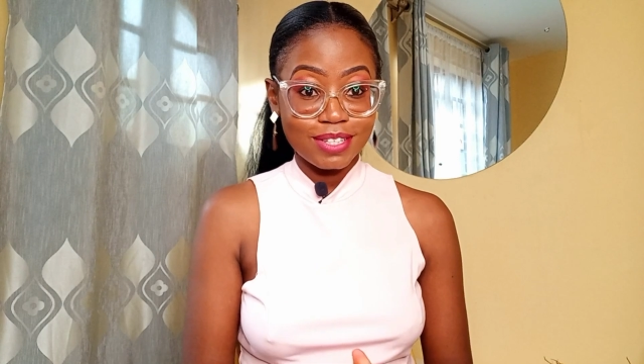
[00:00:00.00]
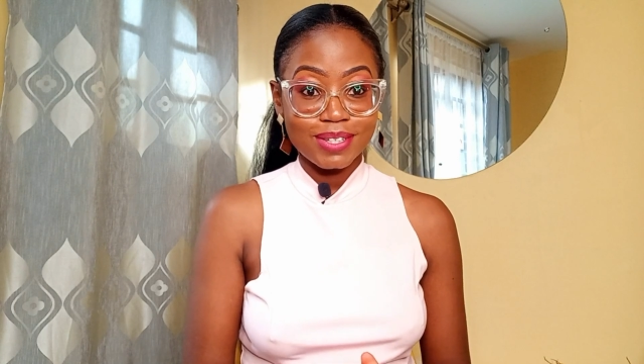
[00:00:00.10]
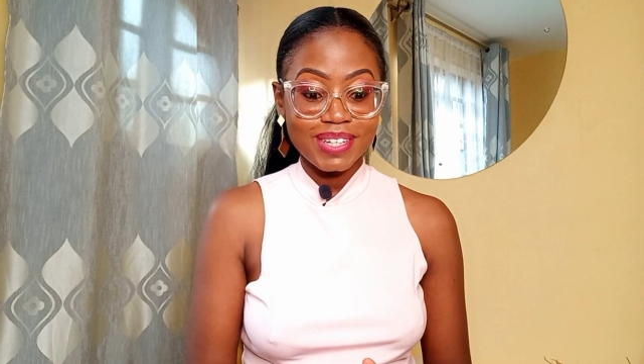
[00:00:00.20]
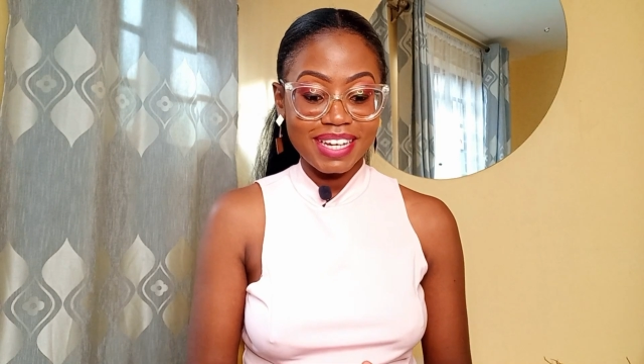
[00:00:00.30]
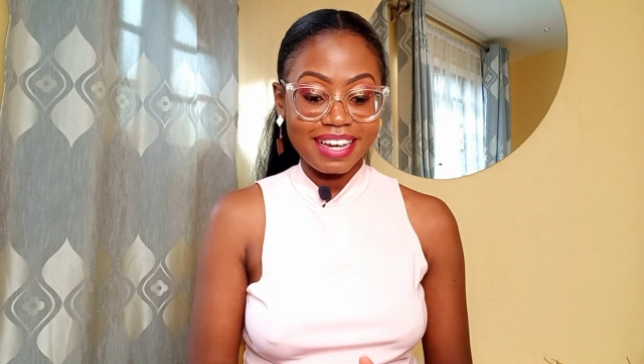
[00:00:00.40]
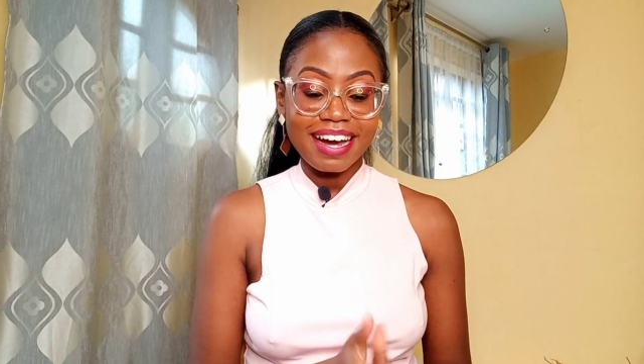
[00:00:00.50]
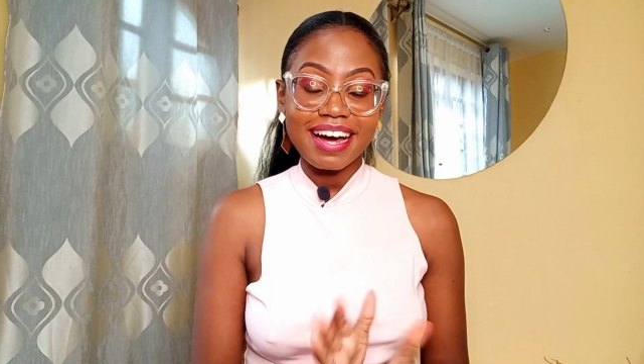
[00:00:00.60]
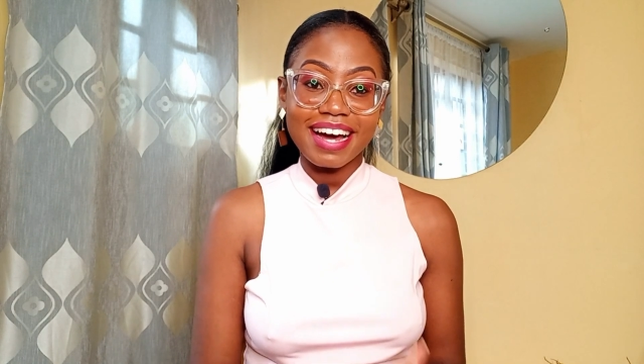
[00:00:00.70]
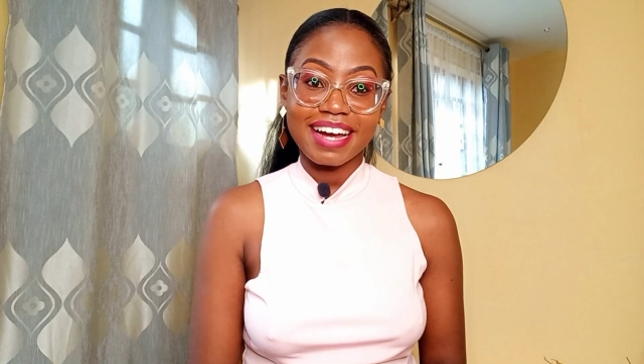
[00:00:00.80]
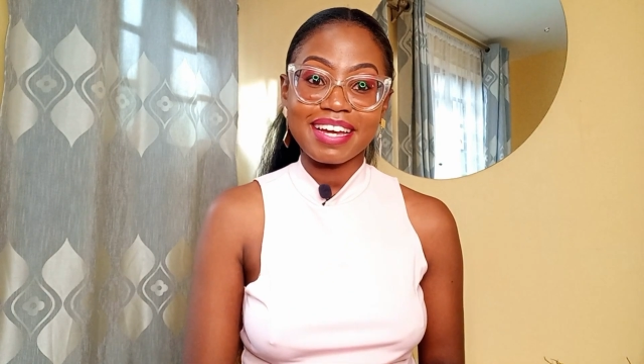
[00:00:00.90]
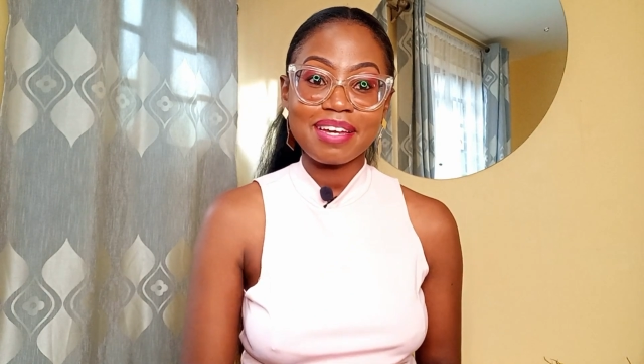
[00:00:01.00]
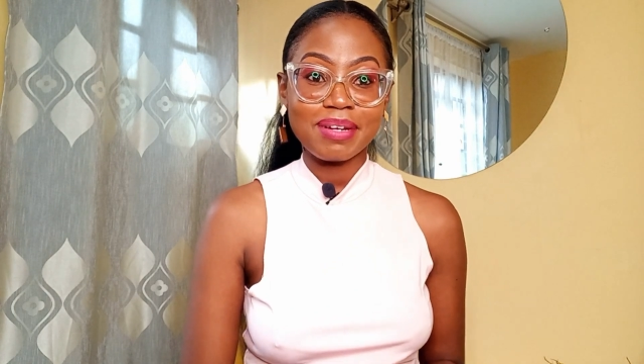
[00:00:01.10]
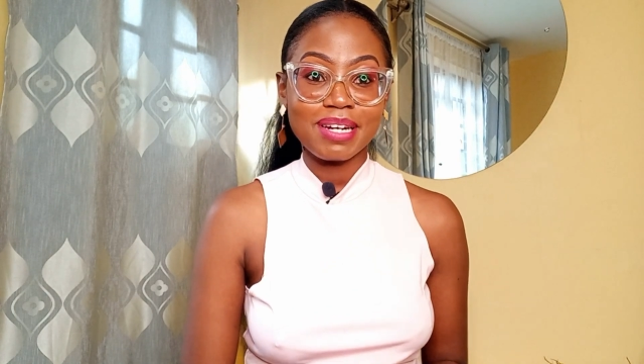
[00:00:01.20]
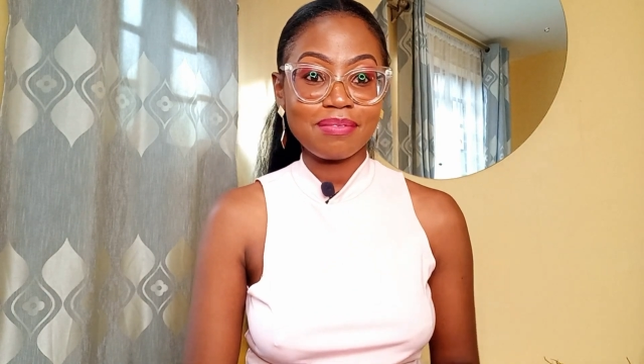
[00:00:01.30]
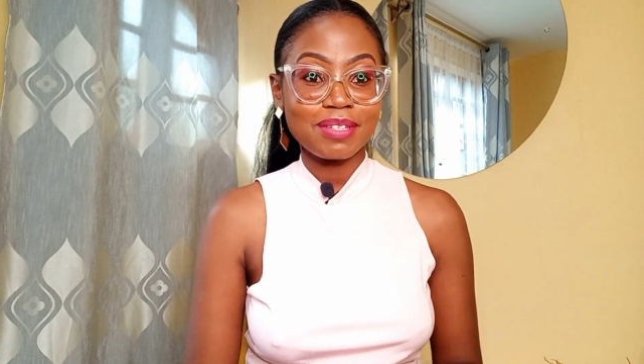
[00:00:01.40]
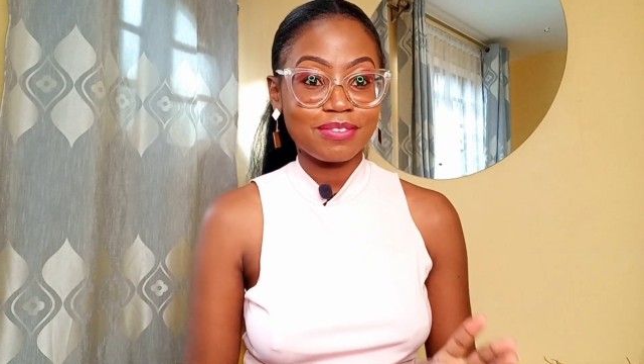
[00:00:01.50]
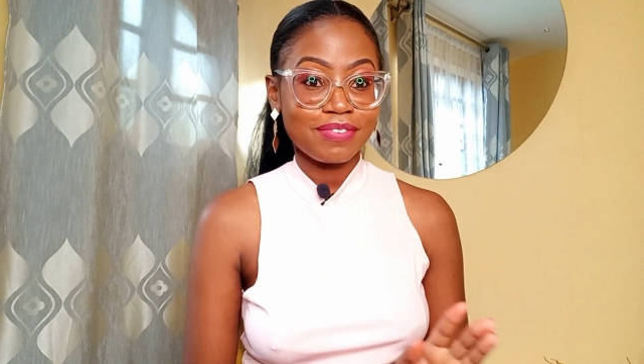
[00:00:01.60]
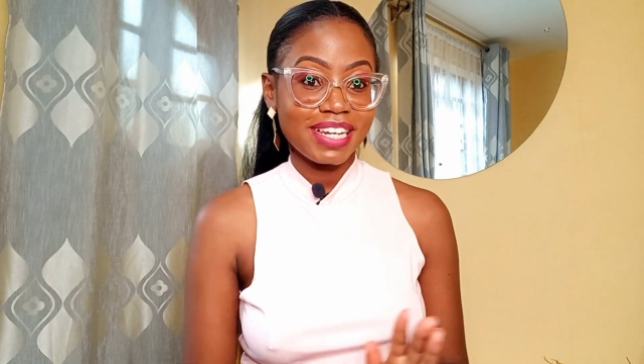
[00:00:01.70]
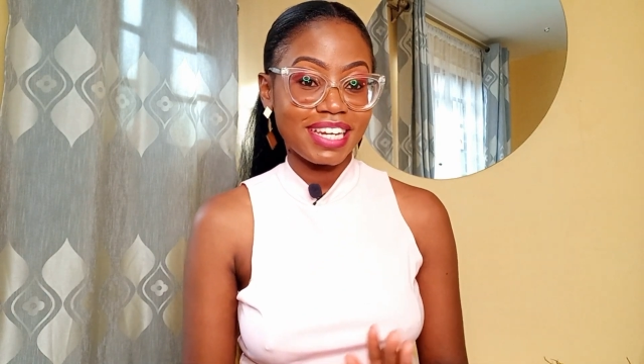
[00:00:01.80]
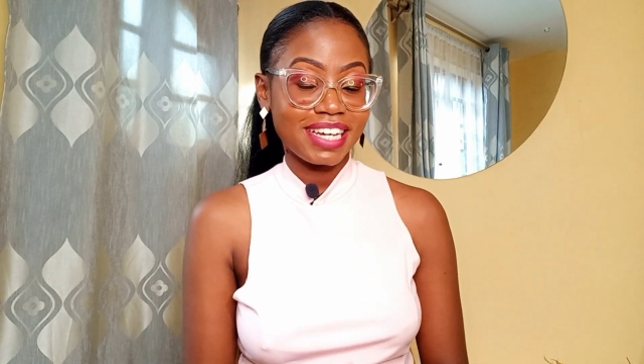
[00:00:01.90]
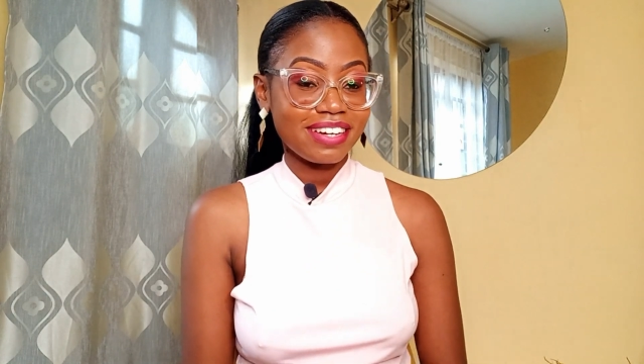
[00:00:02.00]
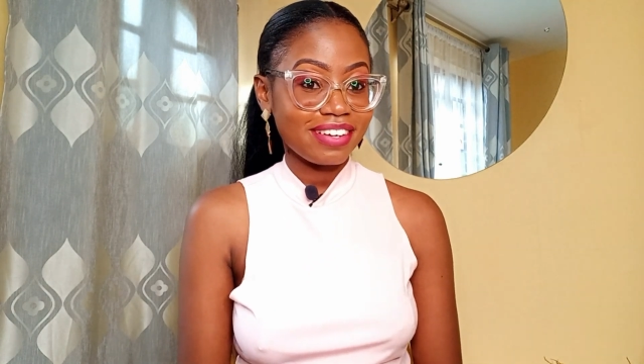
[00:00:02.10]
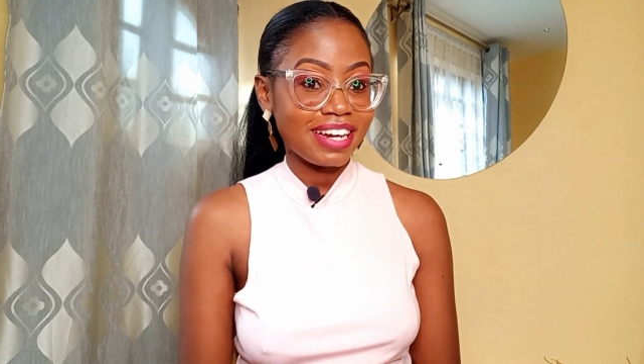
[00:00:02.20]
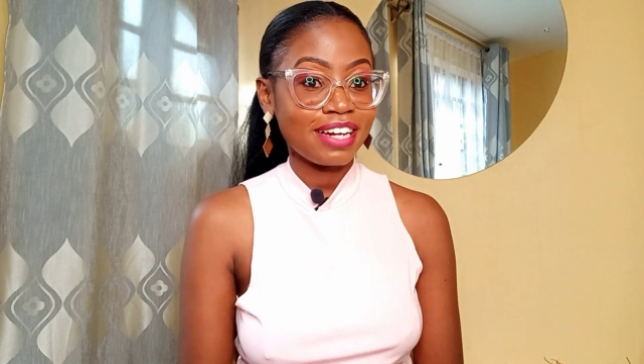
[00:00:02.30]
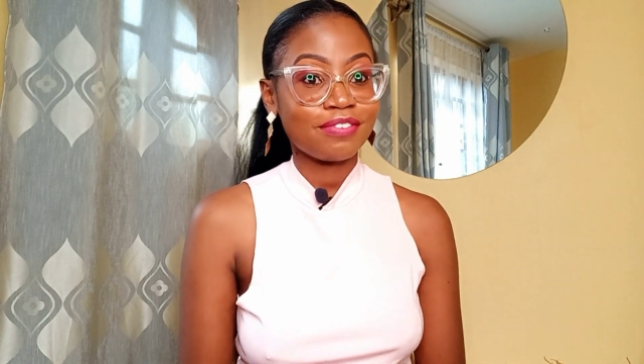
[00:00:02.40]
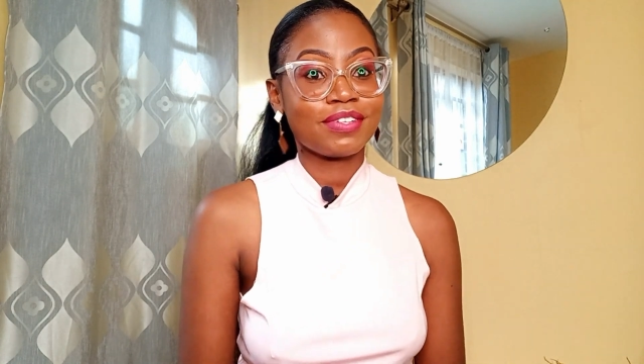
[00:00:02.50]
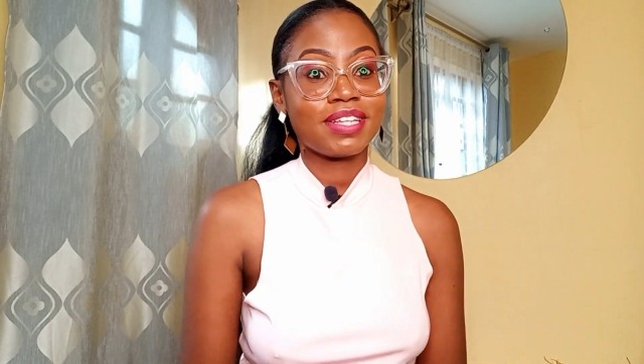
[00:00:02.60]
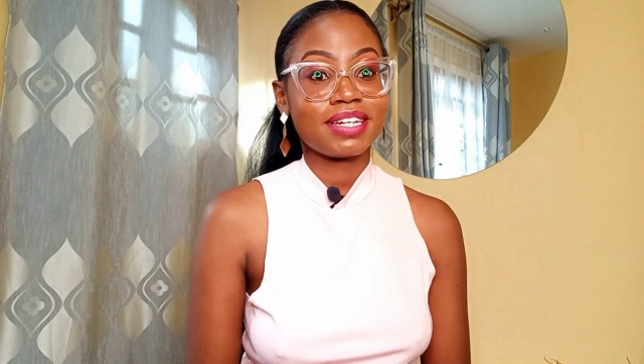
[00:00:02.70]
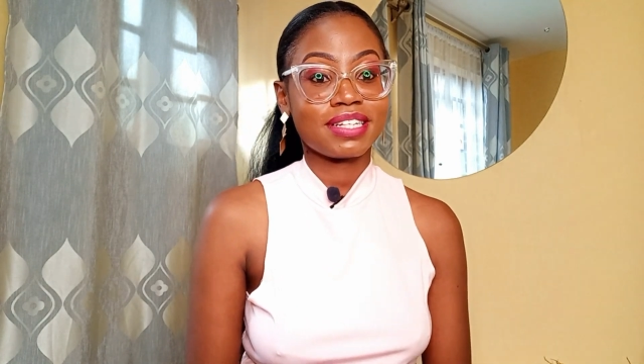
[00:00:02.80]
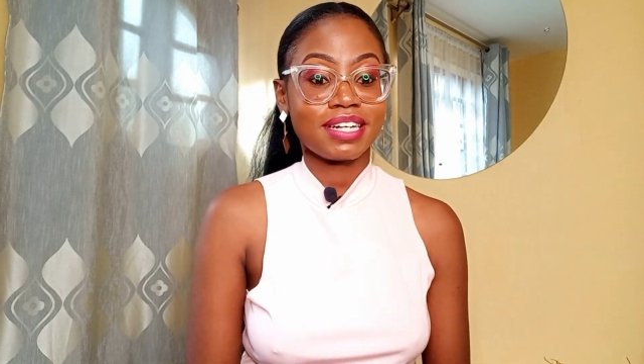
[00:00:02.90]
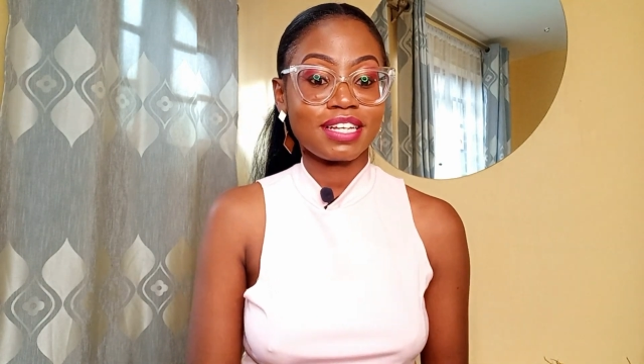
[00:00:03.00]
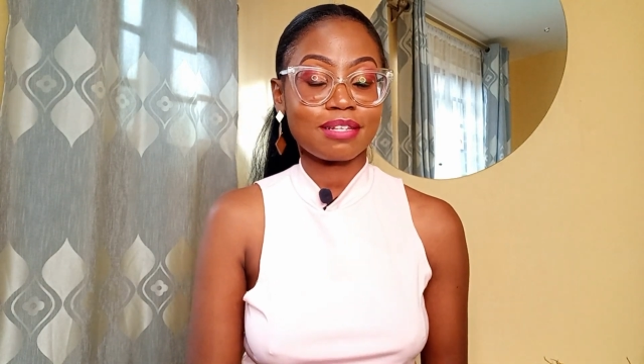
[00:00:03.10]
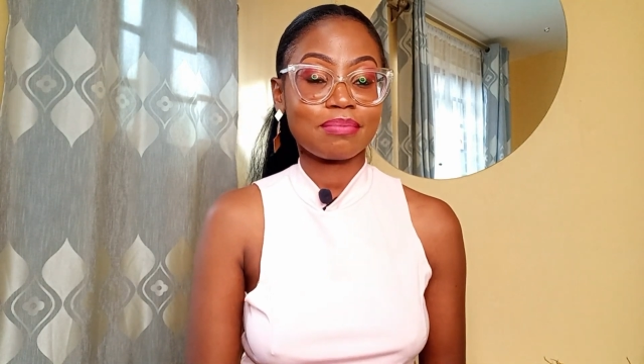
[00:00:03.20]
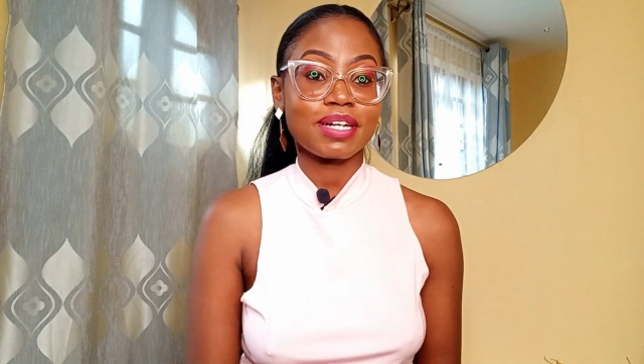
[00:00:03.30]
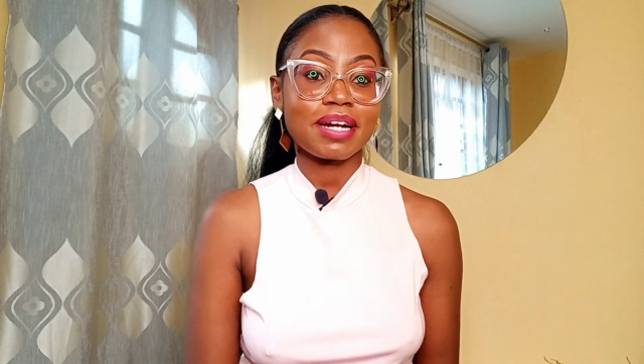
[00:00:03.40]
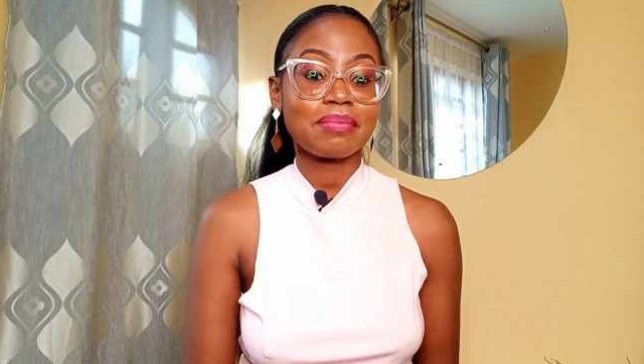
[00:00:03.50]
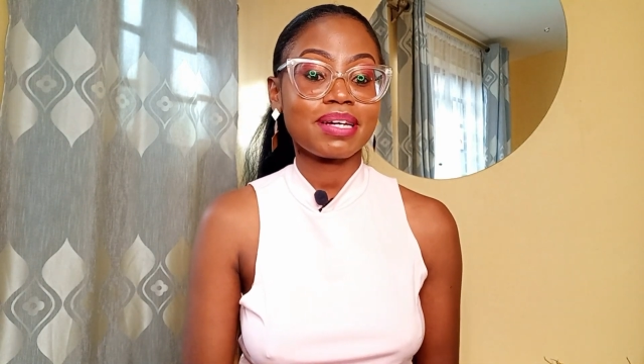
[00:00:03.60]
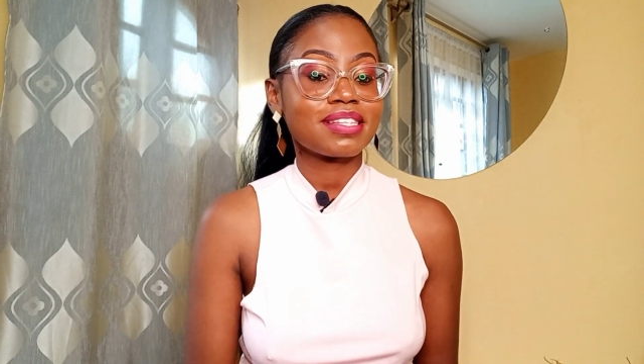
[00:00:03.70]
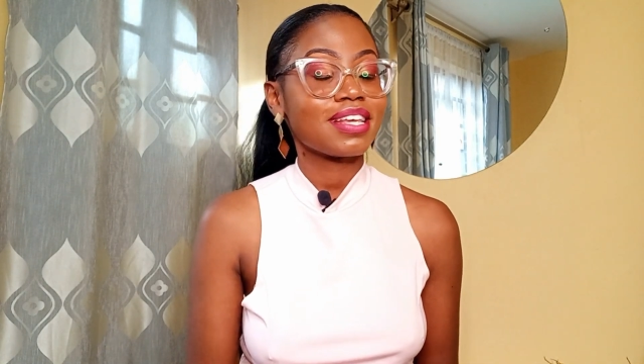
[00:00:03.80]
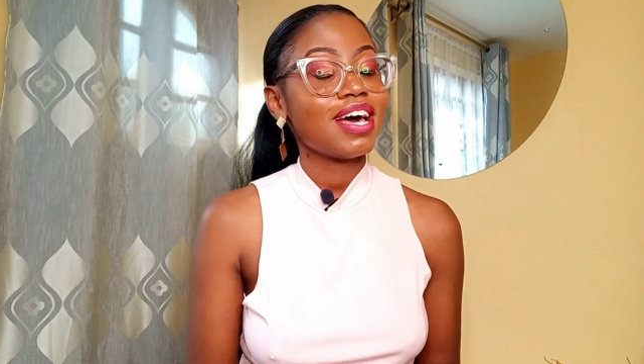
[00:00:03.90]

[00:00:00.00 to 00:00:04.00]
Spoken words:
you're new here, hi, my name is Valeria, and for the returning subscribers,